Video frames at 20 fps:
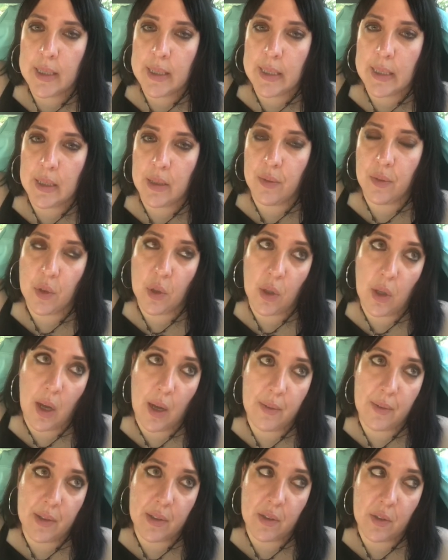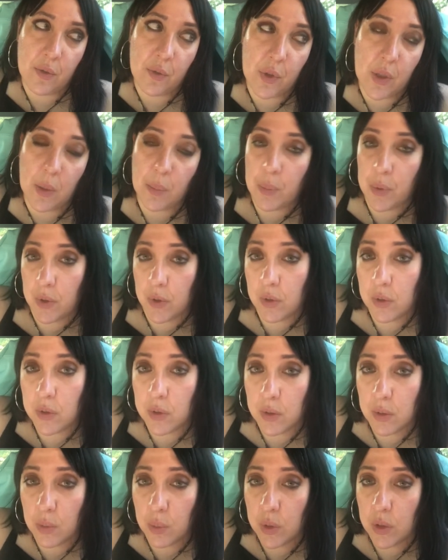live your life as a free
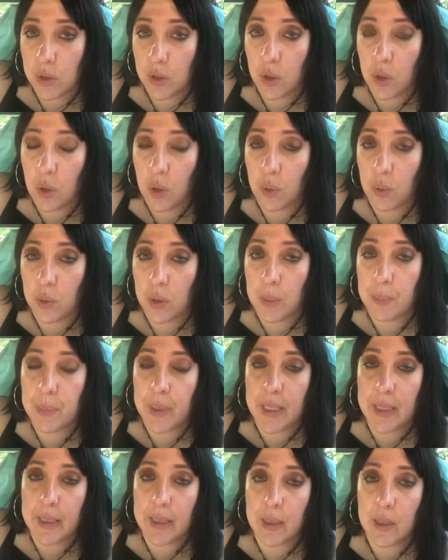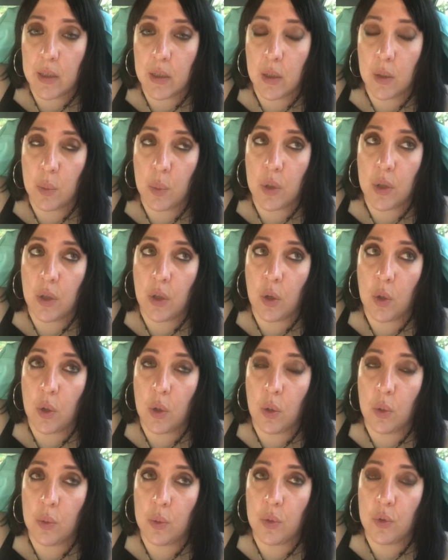person with your own opinion and with your
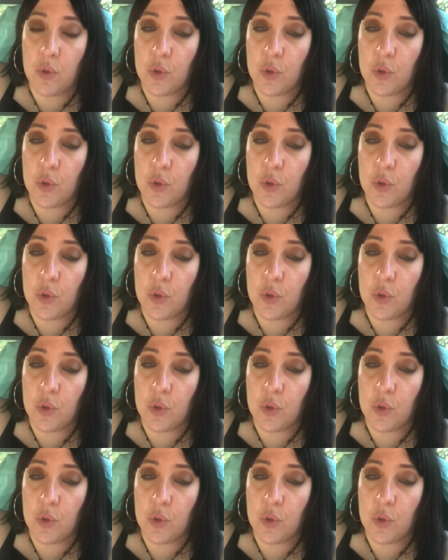own